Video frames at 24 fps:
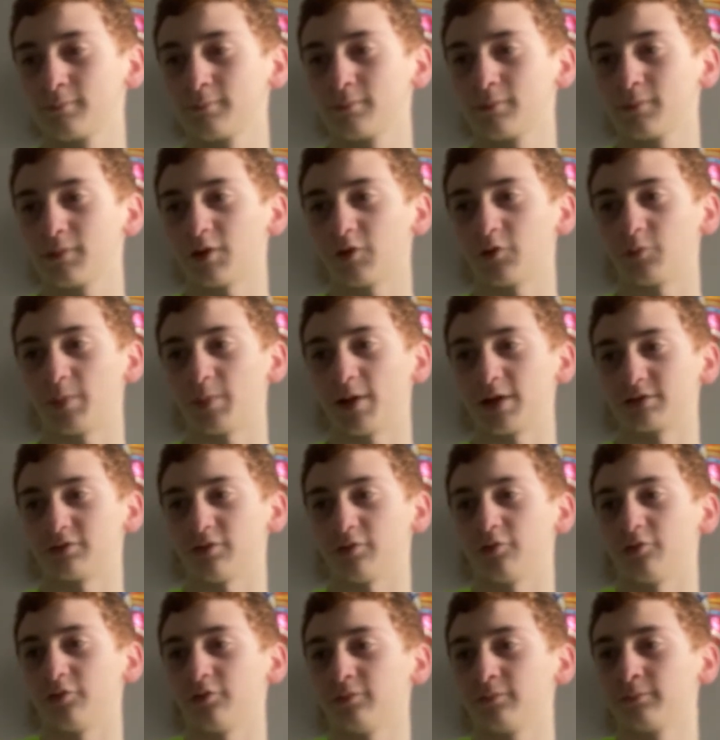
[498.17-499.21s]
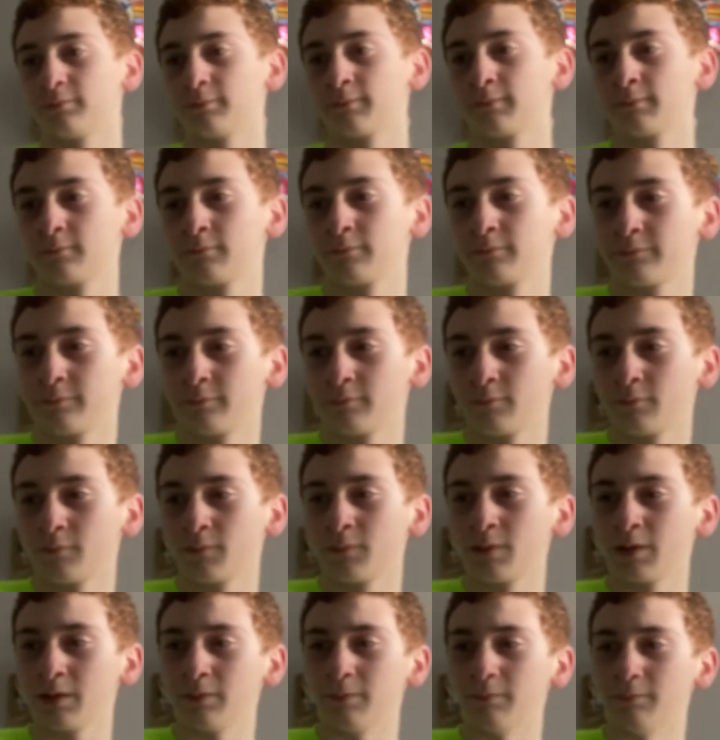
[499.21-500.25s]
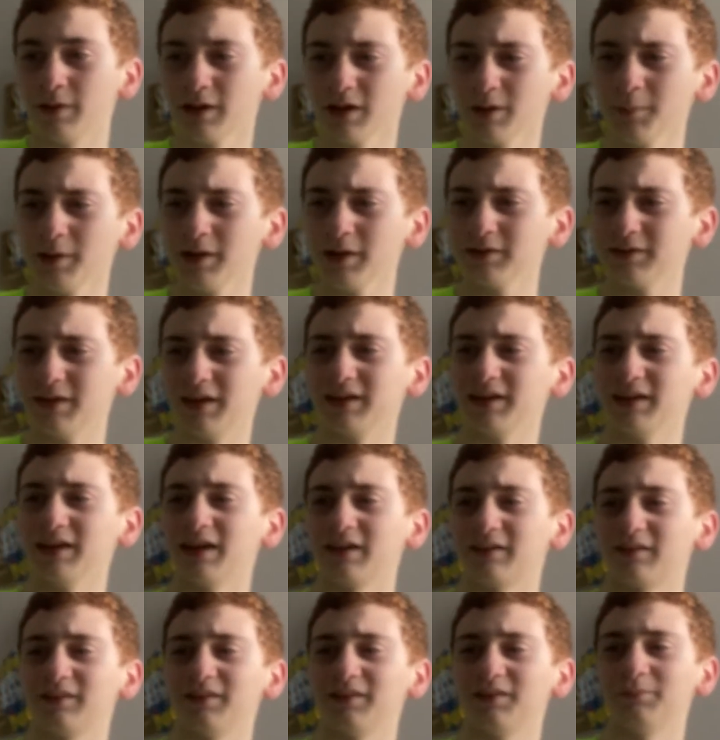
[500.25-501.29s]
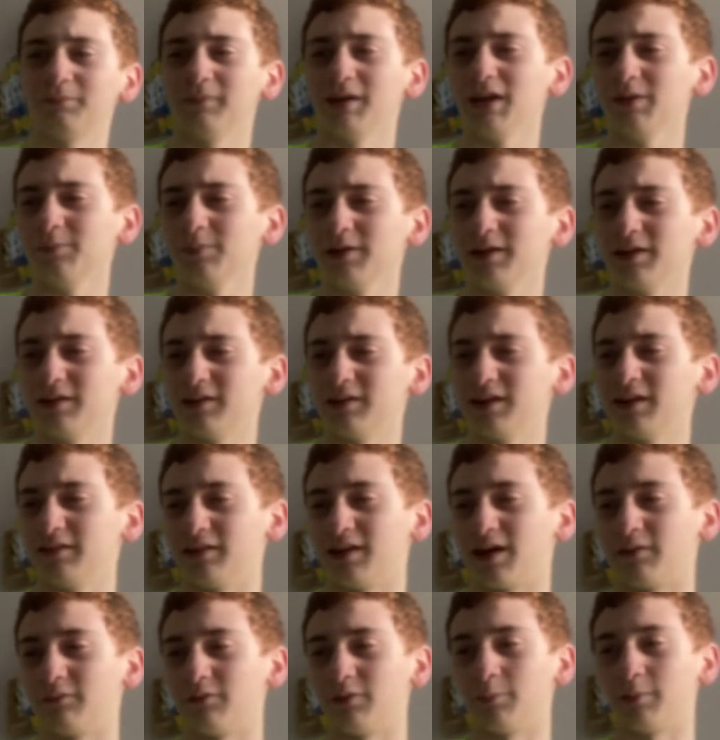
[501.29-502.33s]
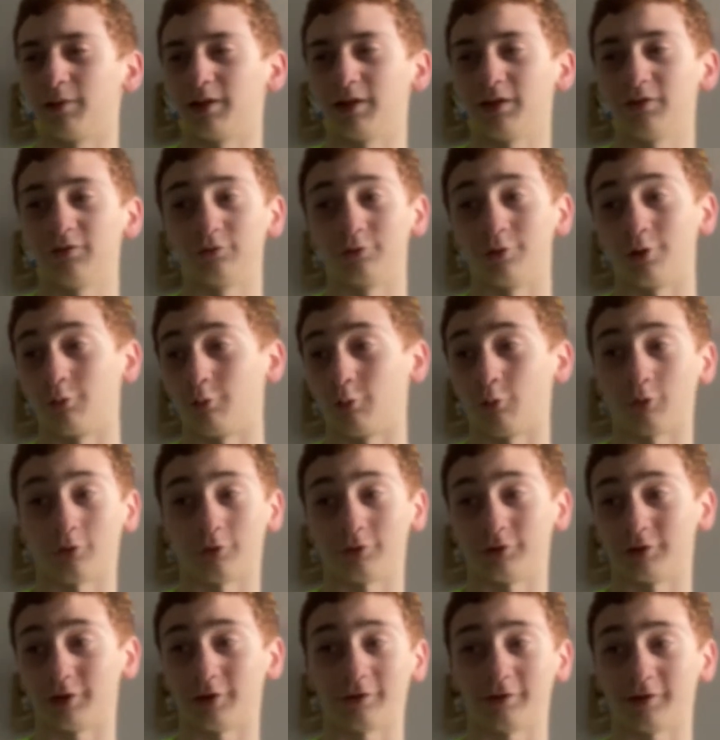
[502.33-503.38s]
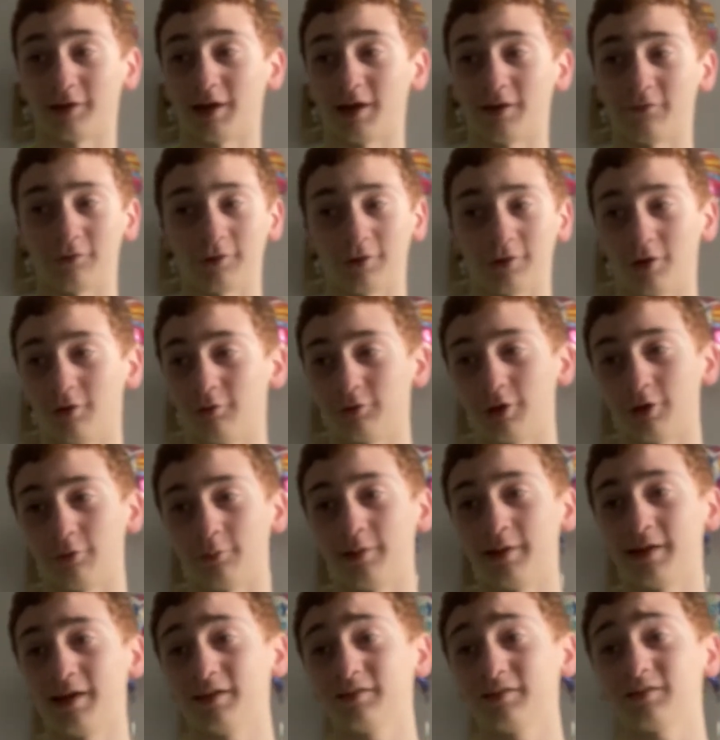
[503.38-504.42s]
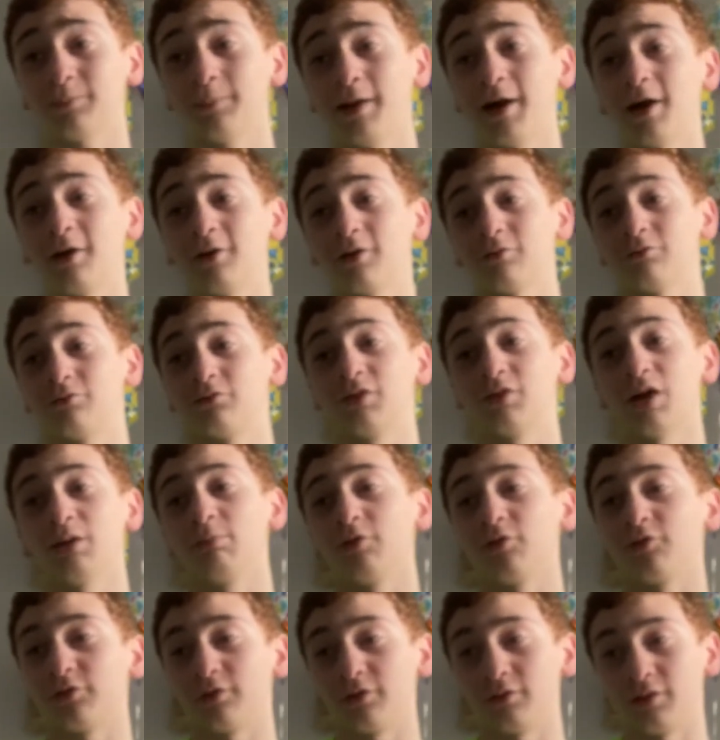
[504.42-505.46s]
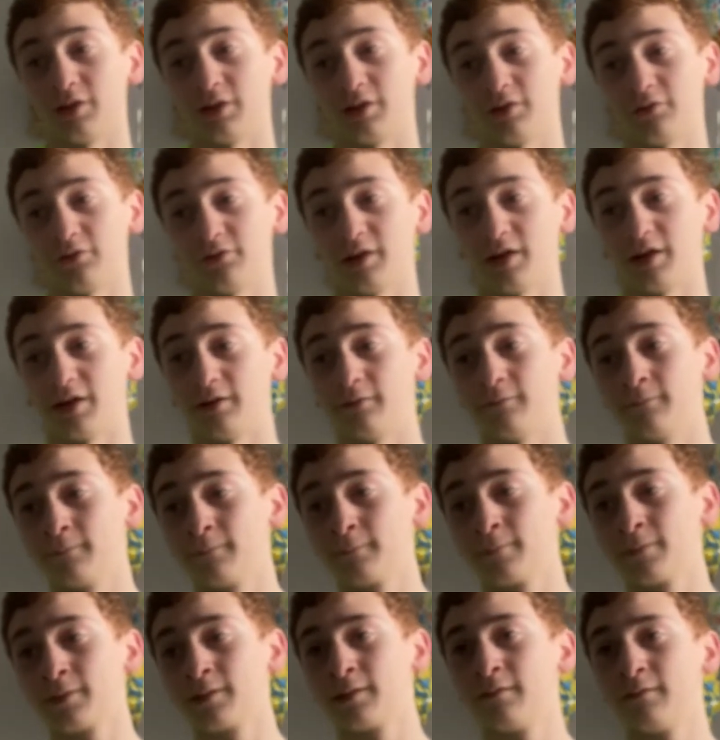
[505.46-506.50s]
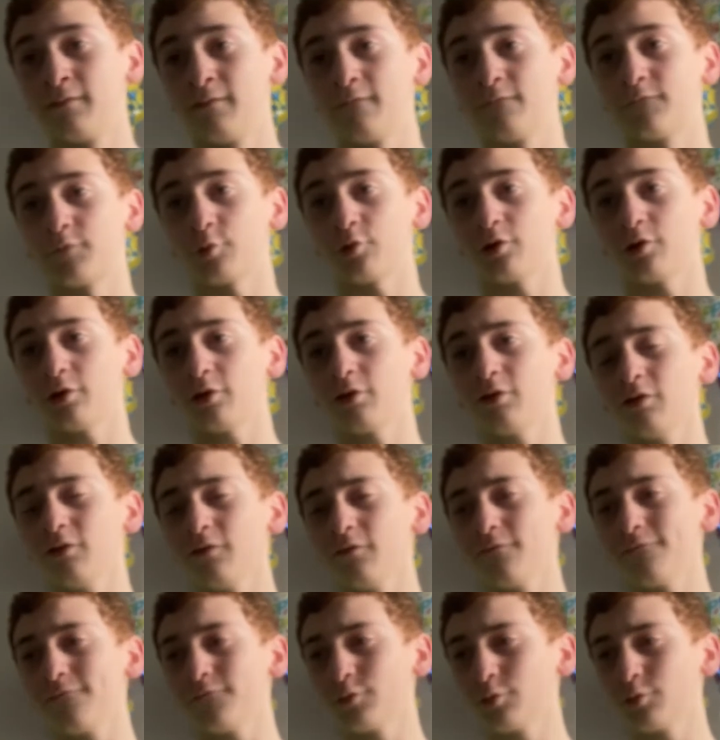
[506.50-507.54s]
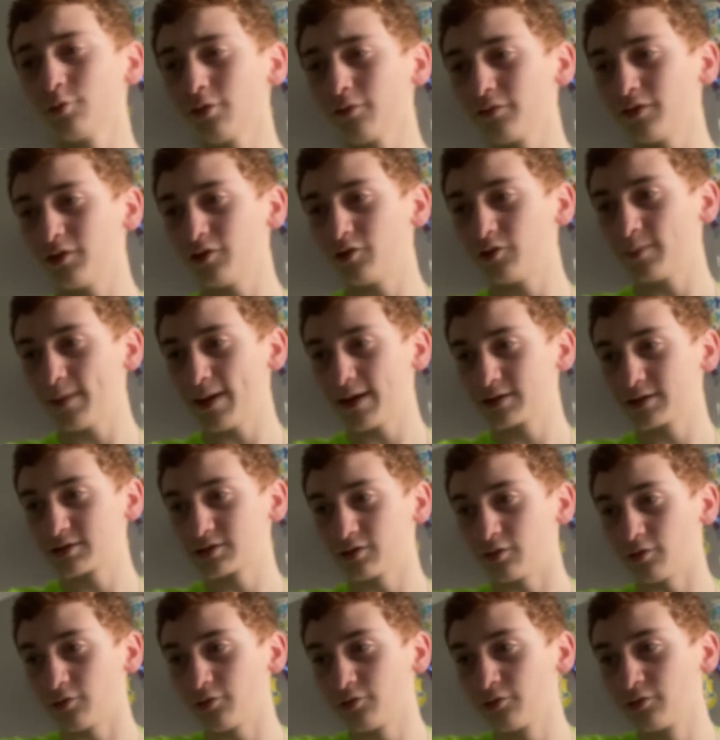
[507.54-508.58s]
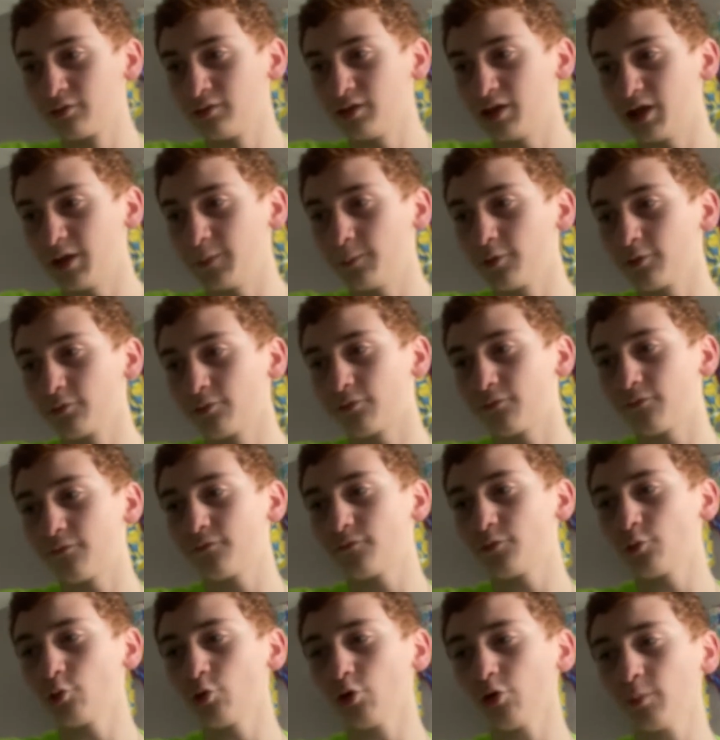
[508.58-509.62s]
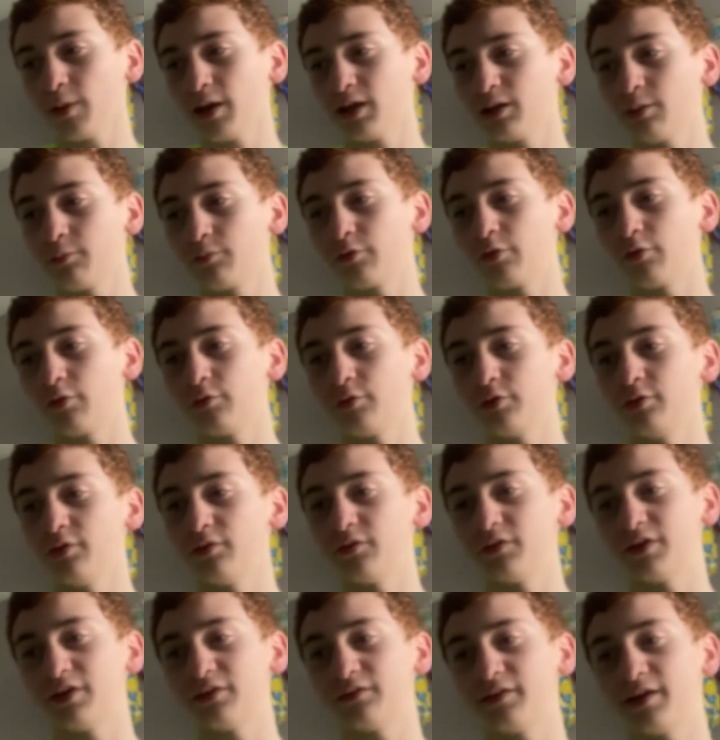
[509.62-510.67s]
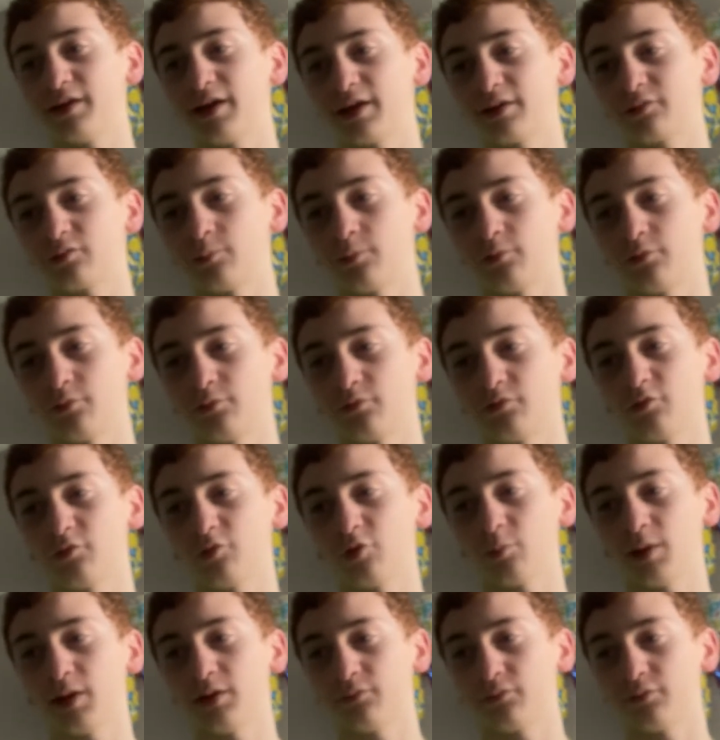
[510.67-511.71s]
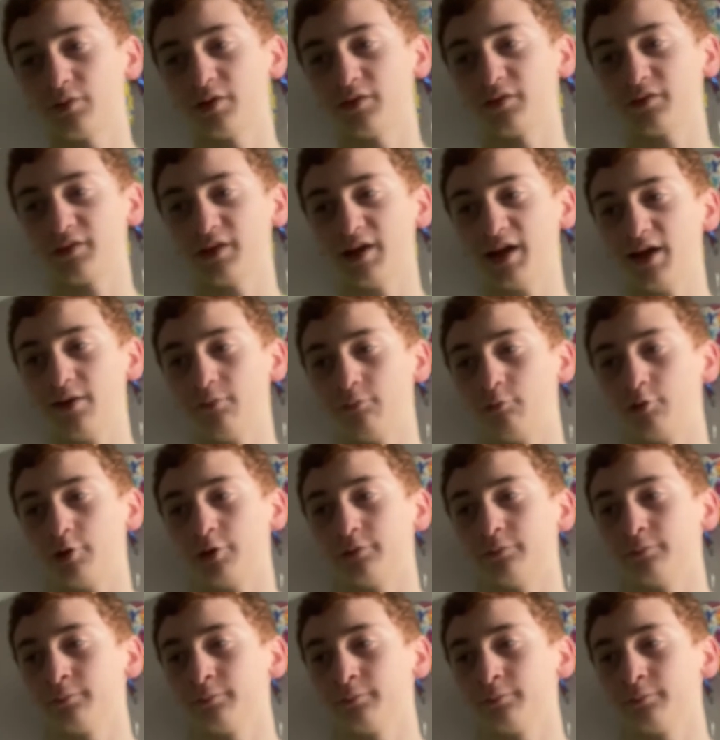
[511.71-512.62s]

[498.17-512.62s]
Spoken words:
the specials. MegaMan.EXE may be a net Navi, but he's no ordinary Navi. Oh no, he has the power of double soul on his side. For all 4 of these specials, he pulls from 4 random soul unison attacks from his 4 main friends that have one.